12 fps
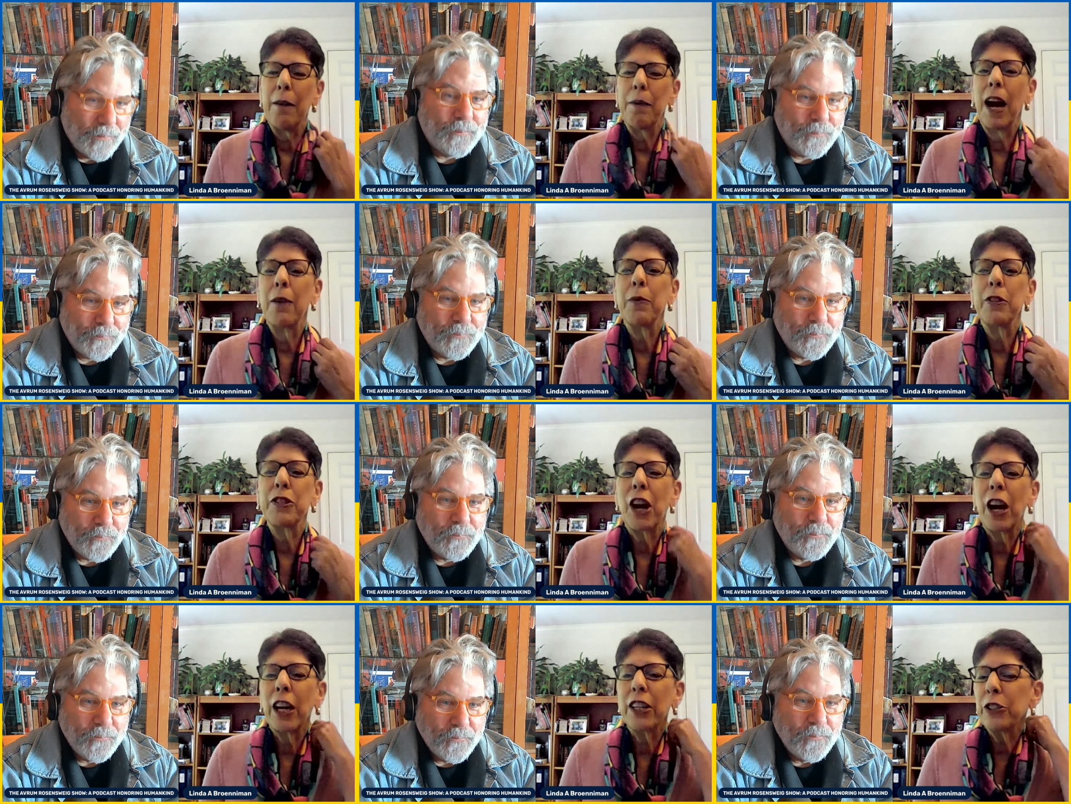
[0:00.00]
Speaker 1: um, I was
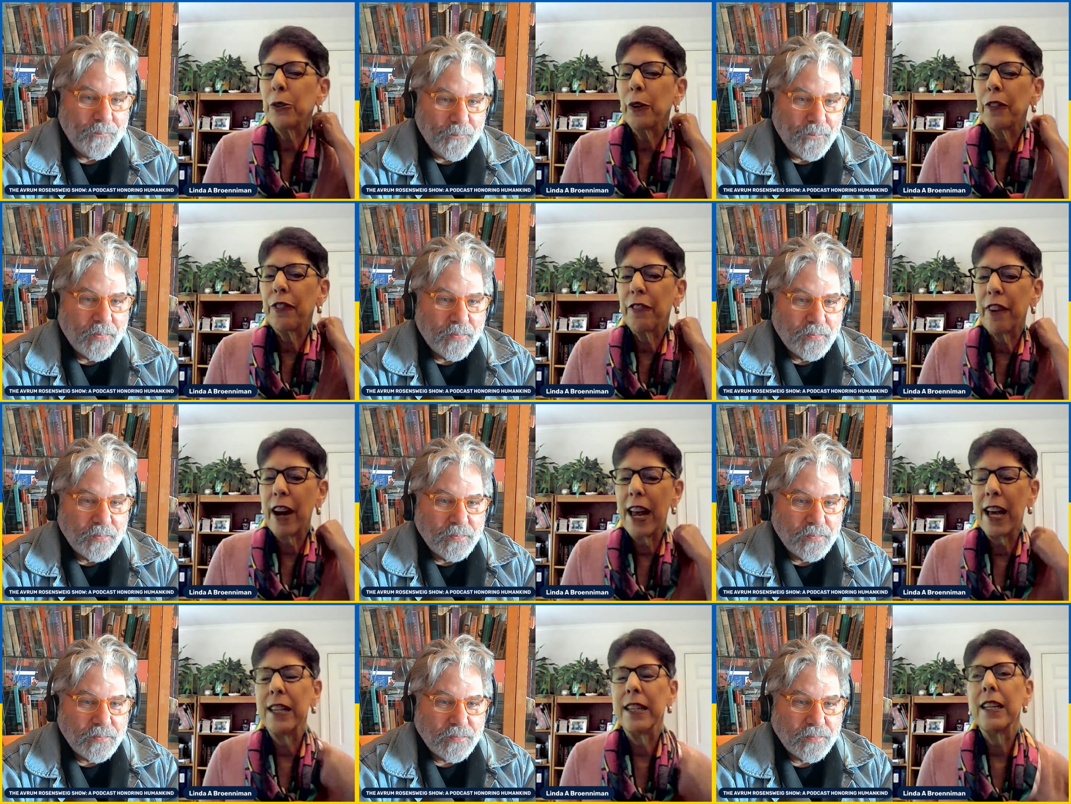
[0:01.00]
talking to a
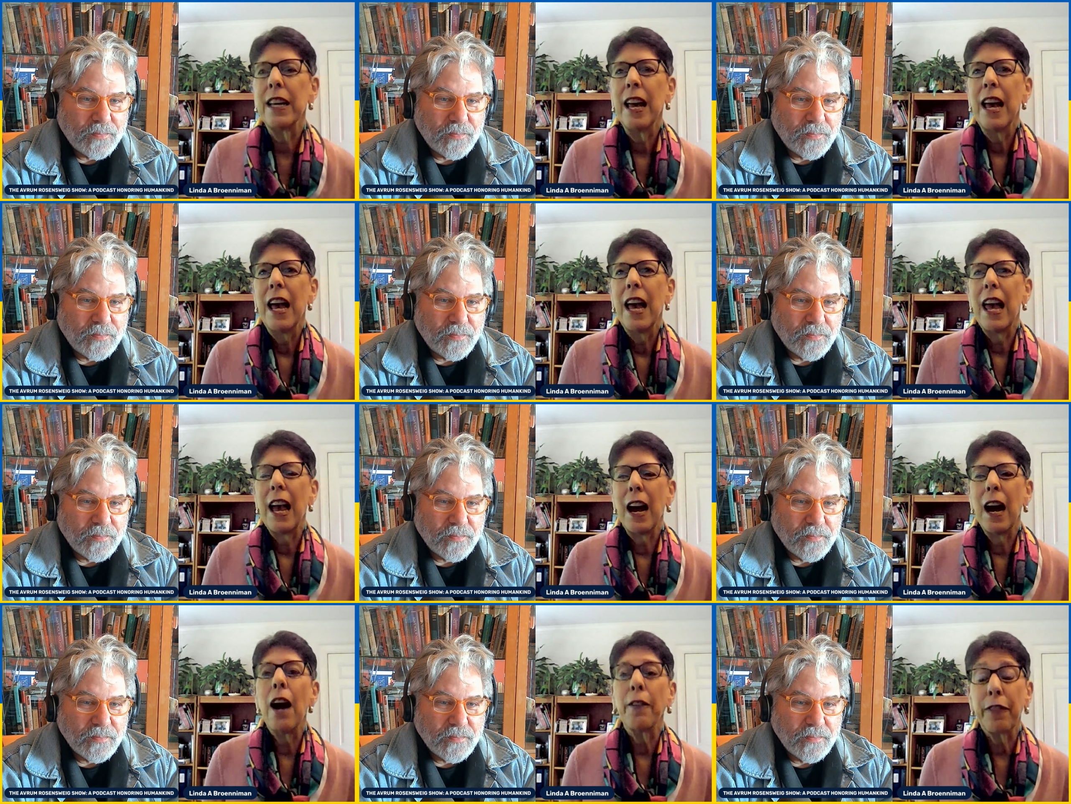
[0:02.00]
friend
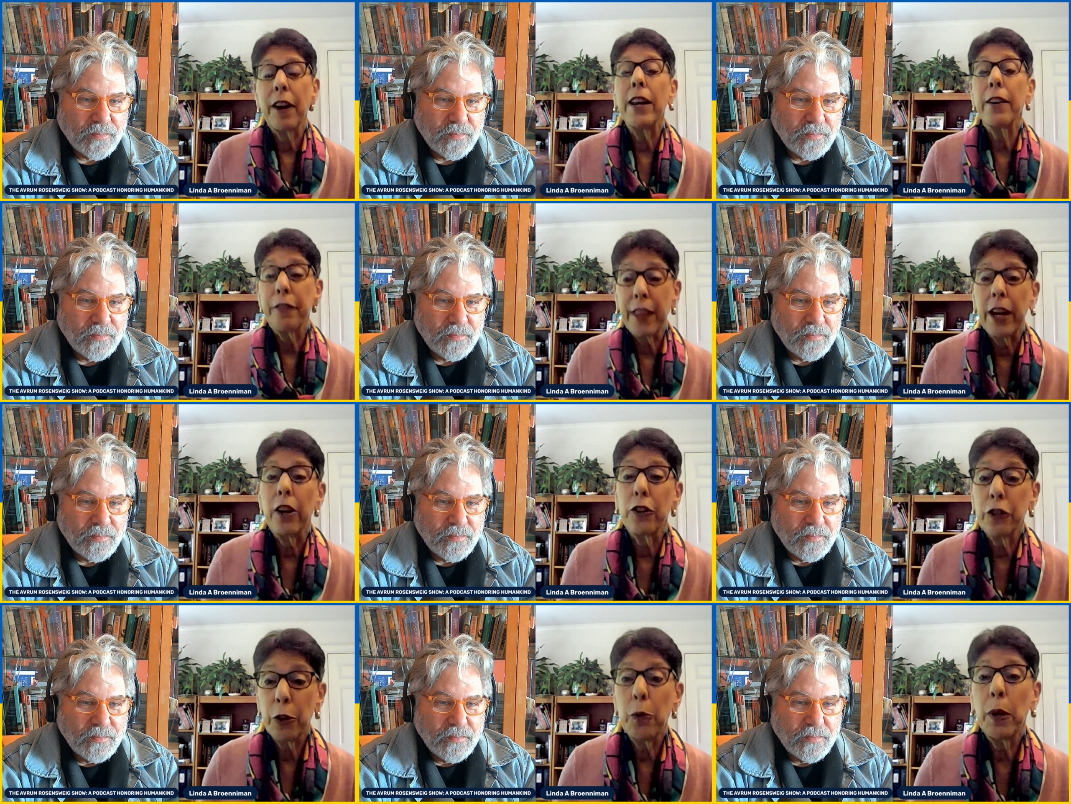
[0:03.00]
uh, a friend of
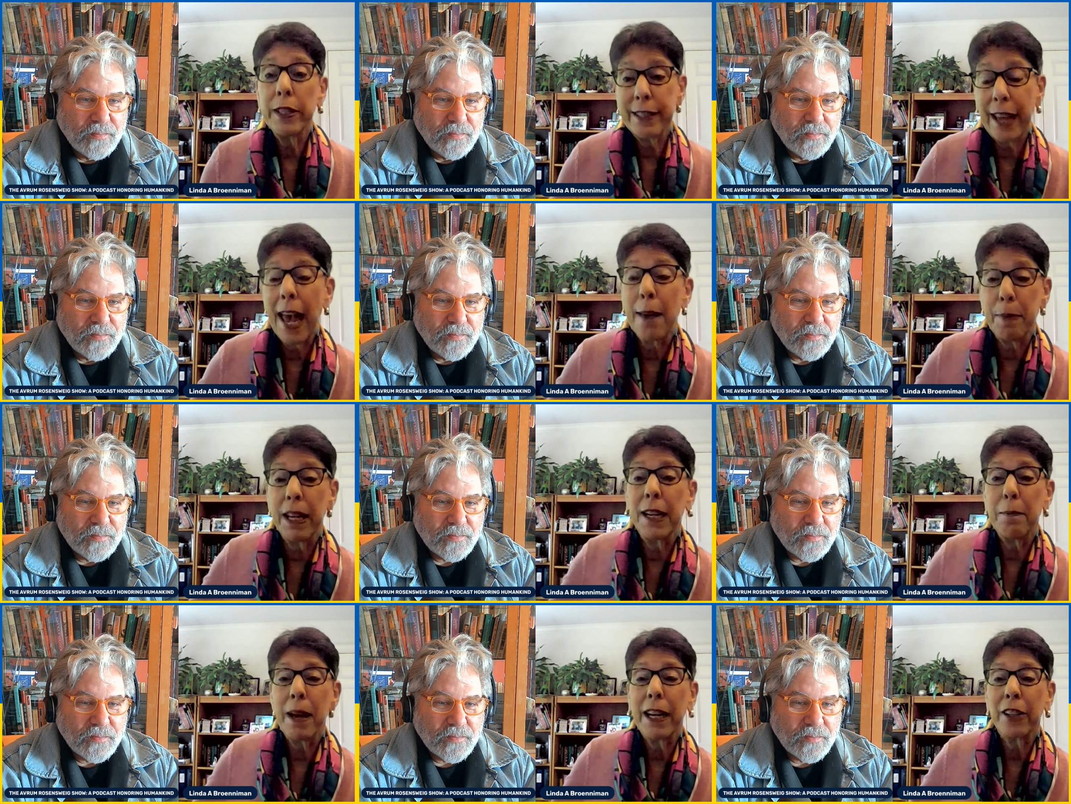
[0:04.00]
theirs who was had been
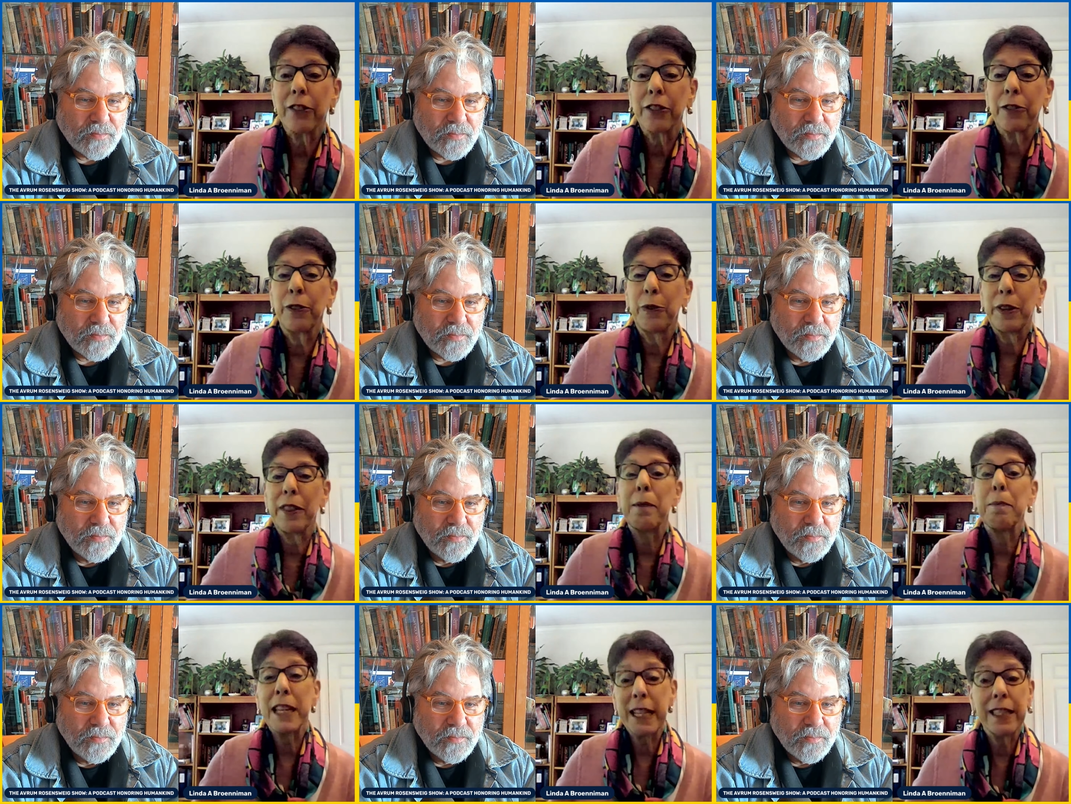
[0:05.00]
in medical school with
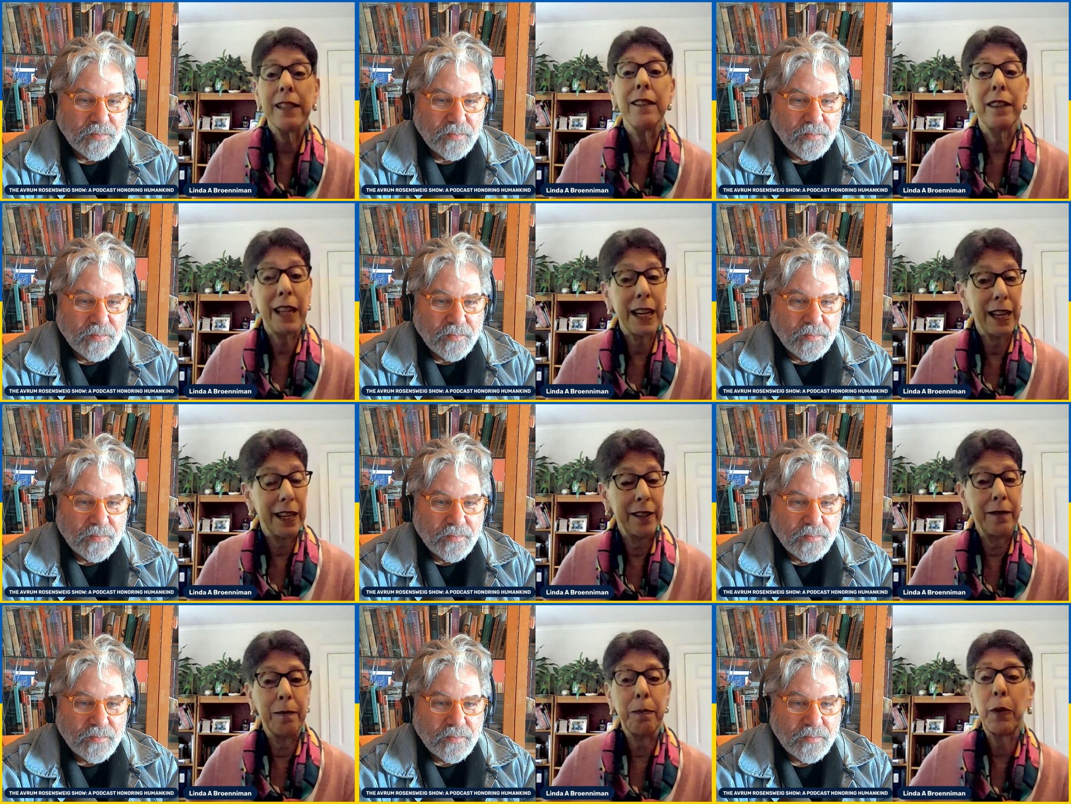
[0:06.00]
them in
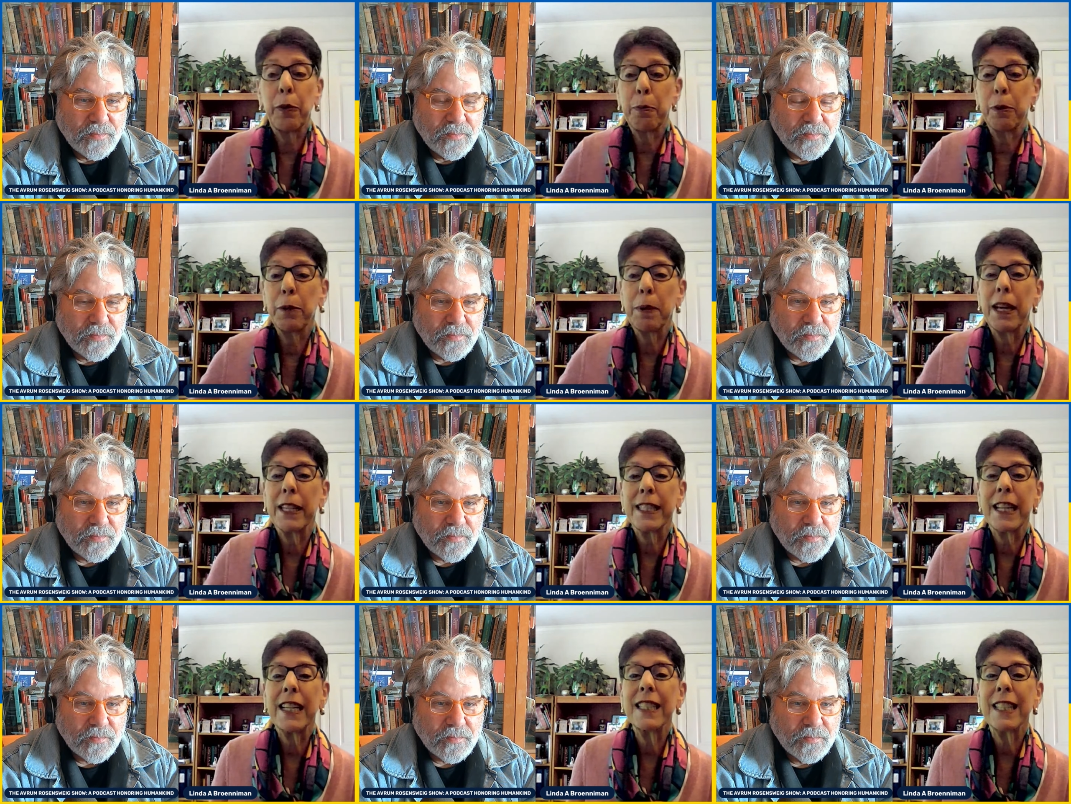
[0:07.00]
in both Budapest
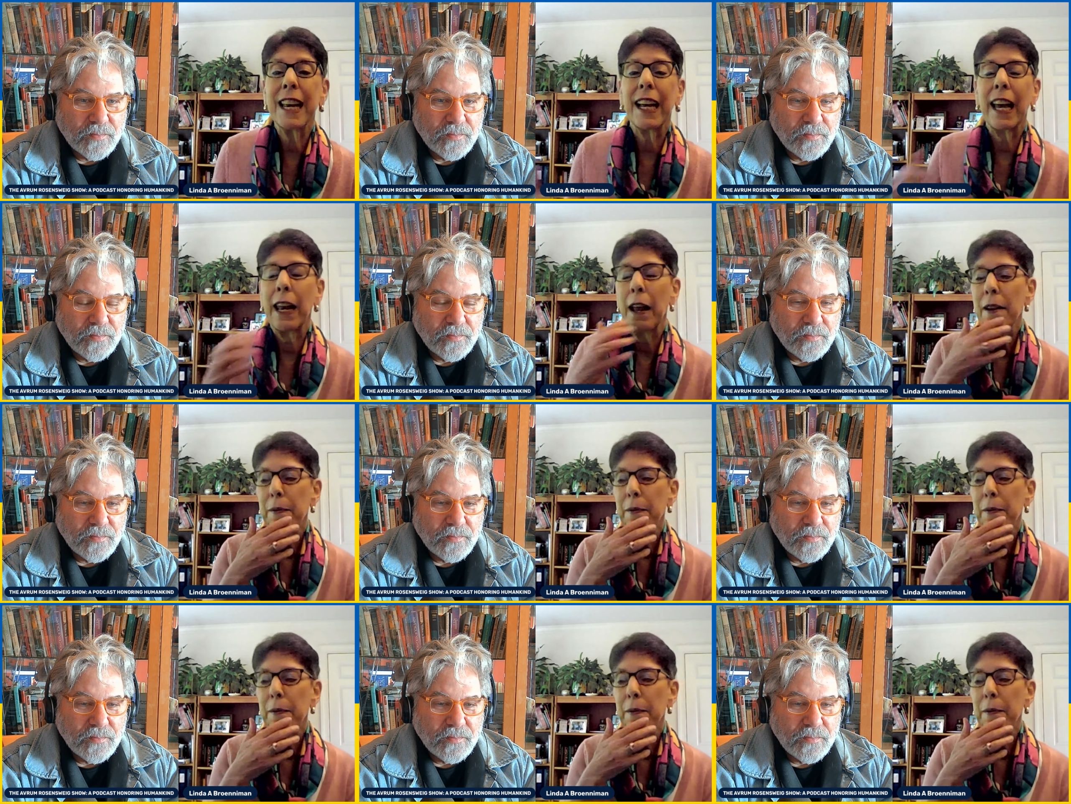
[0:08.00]
and Szeged,